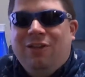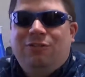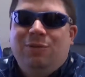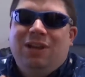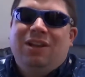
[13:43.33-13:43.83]

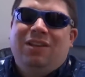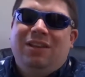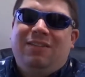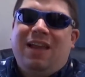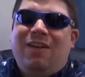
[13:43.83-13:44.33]
so we can at
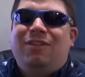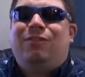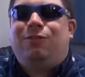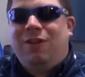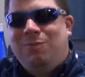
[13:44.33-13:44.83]
least have it
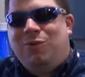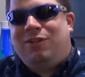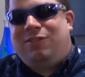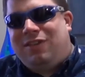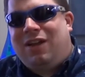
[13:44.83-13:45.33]

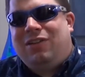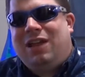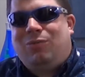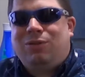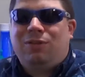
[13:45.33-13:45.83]
somewhat sound
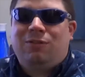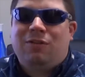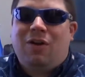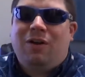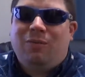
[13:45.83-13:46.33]
like what the
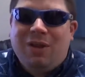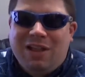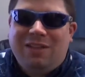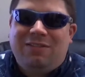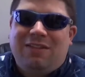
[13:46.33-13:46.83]
song
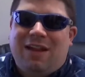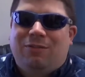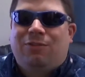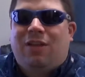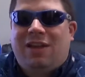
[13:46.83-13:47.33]
really
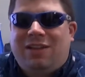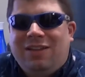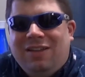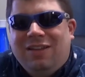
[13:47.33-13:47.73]
sounds like?